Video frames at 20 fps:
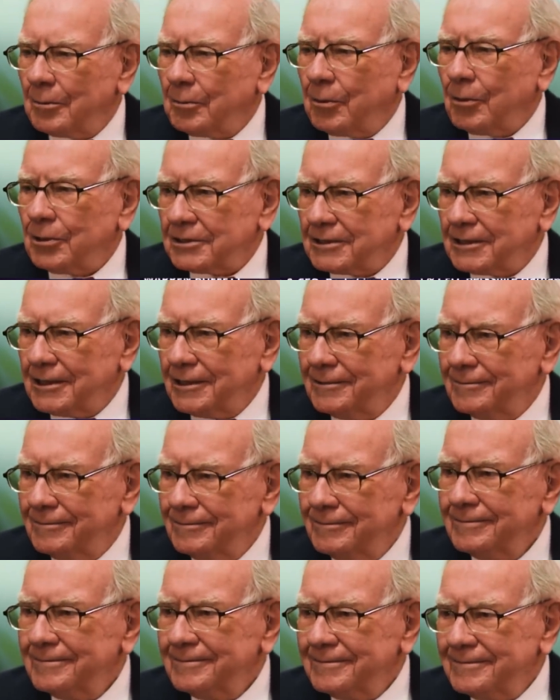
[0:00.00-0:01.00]
reports
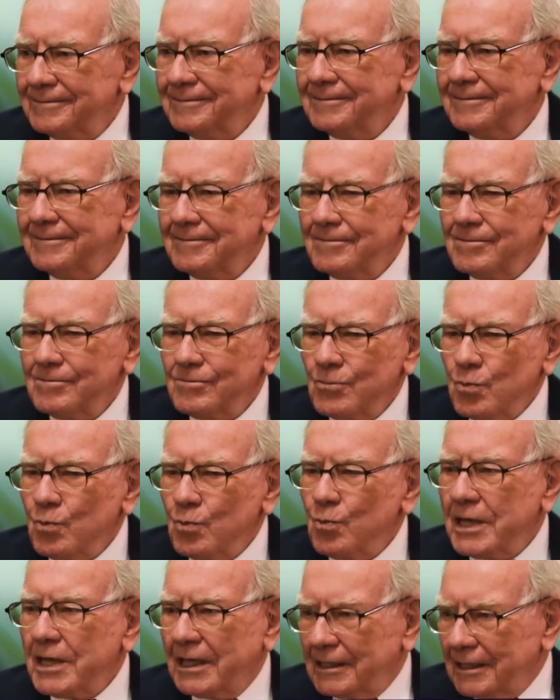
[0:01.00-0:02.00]
in
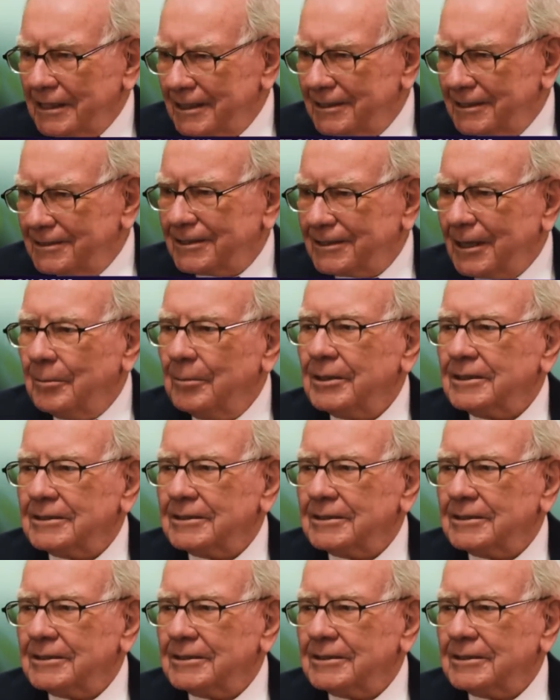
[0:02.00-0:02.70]
weekly in some